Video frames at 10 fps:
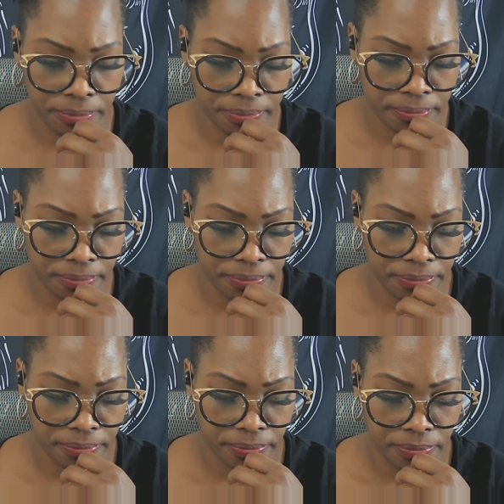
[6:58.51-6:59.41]

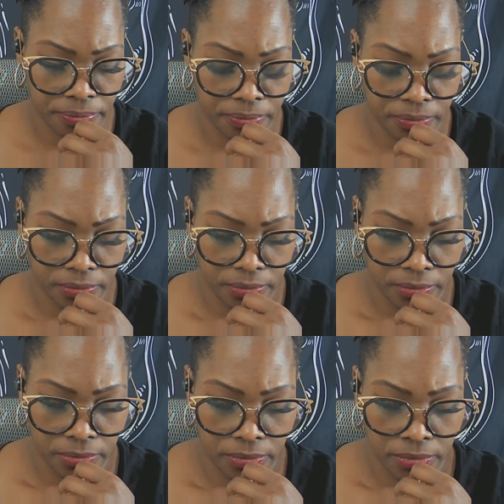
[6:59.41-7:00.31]

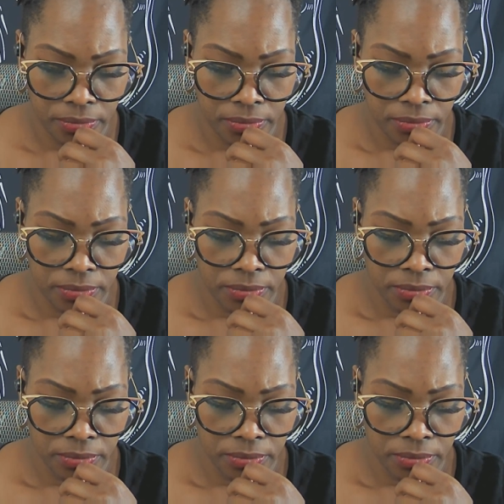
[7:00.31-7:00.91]
Nothing is said.